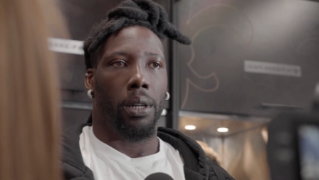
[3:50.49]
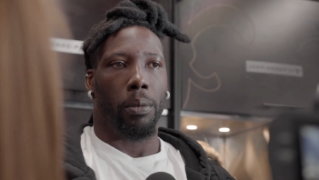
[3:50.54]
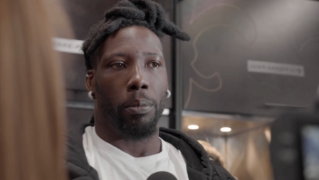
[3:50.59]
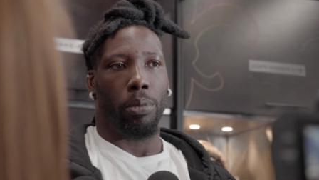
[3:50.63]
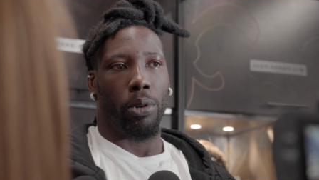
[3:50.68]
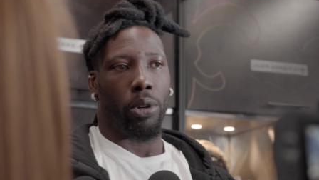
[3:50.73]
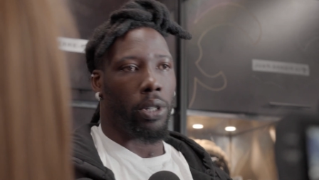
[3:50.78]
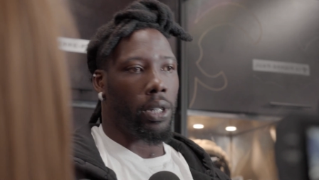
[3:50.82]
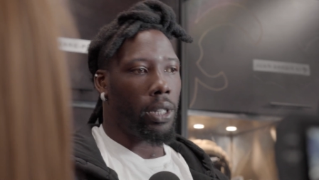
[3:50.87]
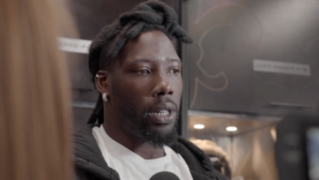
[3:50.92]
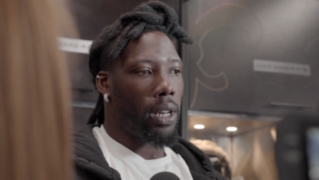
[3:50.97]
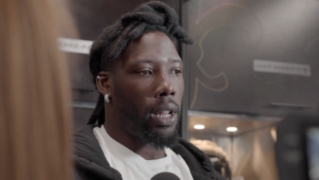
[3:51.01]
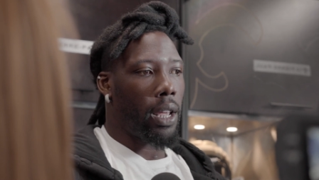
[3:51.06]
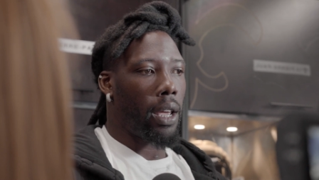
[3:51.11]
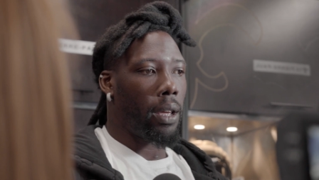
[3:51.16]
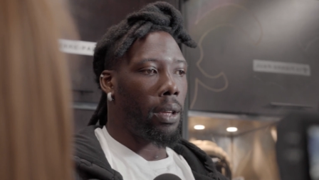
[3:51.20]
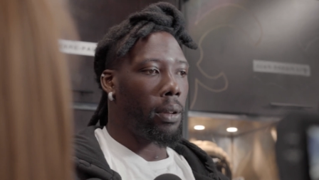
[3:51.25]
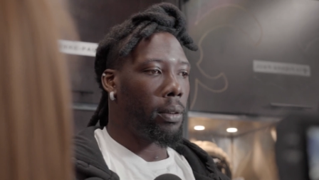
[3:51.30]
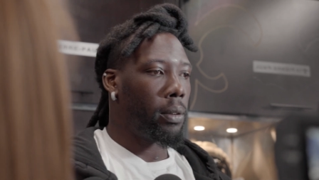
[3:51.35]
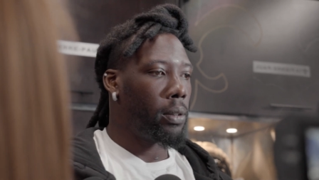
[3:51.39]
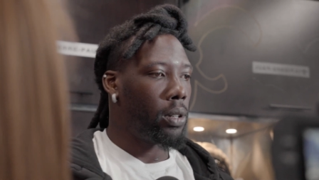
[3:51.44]
broken
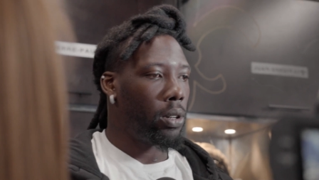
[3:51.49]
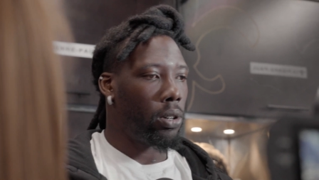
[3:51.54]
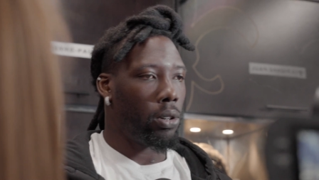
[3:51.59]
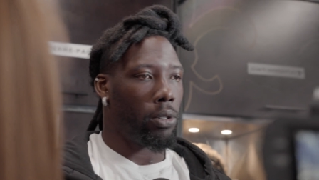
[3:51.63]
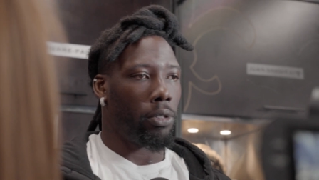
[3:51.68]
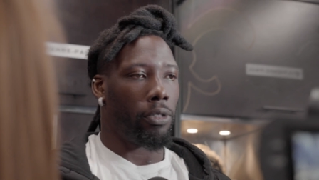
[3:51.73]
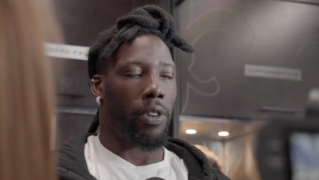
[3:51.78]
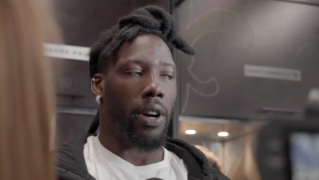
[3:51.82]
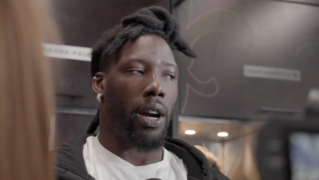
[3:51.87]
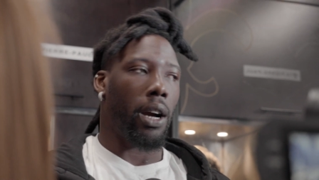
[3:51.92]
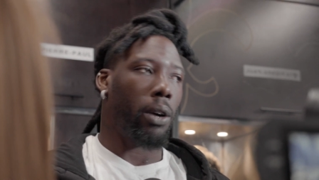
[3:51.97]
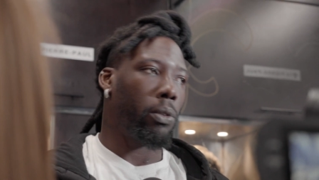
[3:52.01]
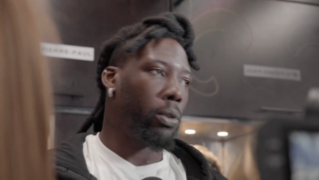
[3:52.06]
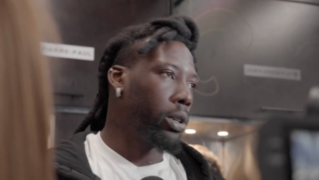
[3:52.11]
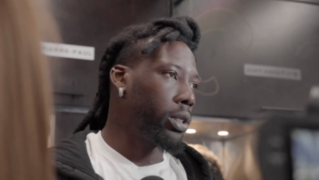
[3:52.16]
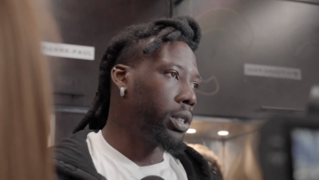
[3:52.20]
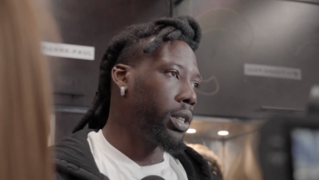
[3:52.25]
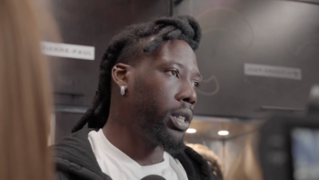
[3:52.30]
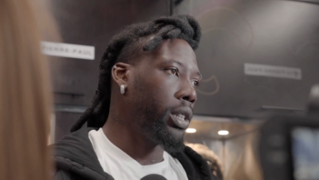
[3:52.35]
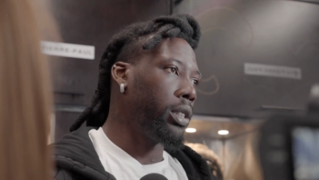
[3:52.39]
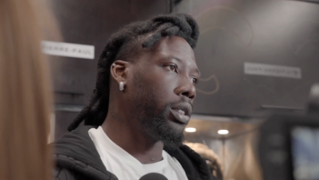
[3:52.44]
neck, you know,
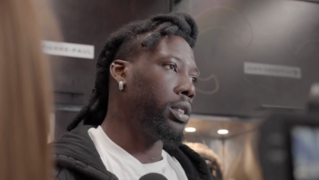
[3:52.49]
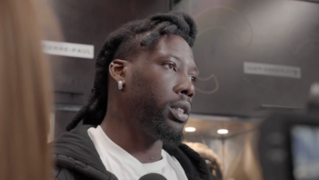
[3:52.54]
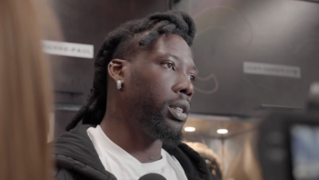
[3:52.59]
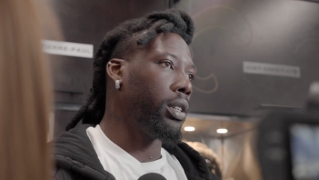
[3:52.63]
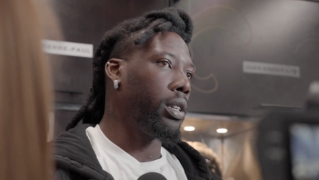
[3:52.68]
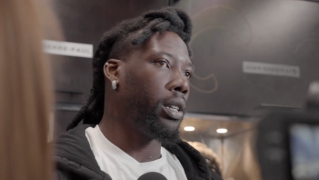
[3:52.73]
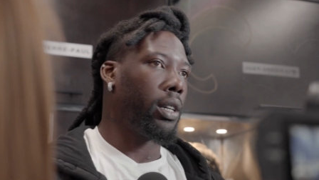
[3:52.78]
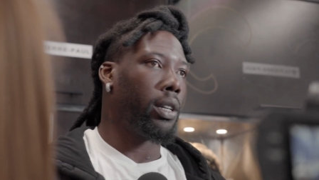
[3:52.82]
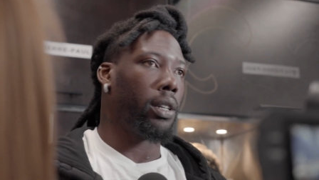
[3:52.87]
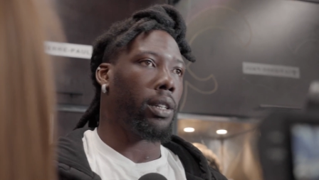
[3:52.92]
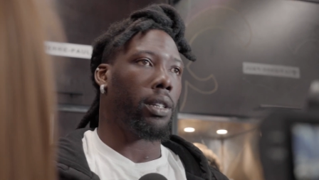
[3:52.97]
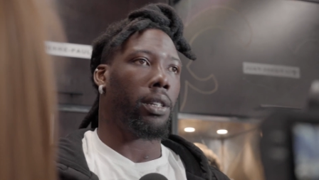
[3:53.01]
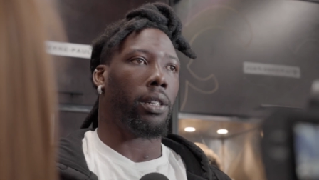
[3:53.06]
fireworks incident,